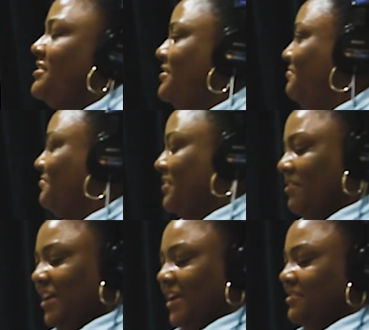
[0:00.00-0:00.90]
Just
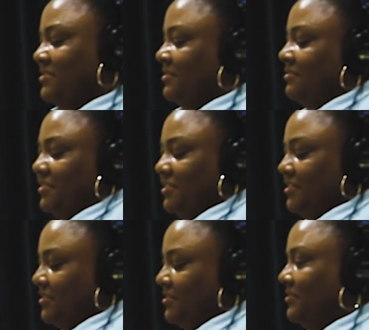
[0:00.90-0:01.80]
go ahead, dude.
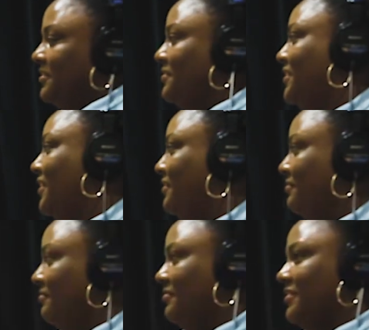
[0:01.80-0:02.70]
You doing your thing
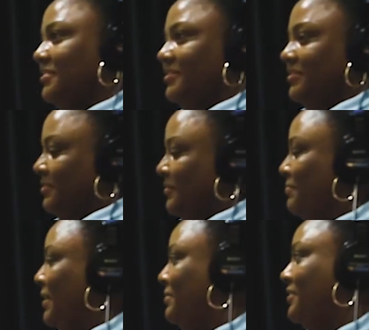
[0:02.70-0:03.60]
because you know my
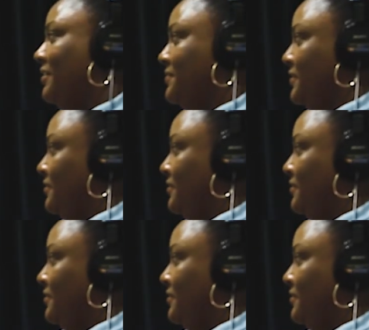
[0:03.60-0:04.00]
baby loves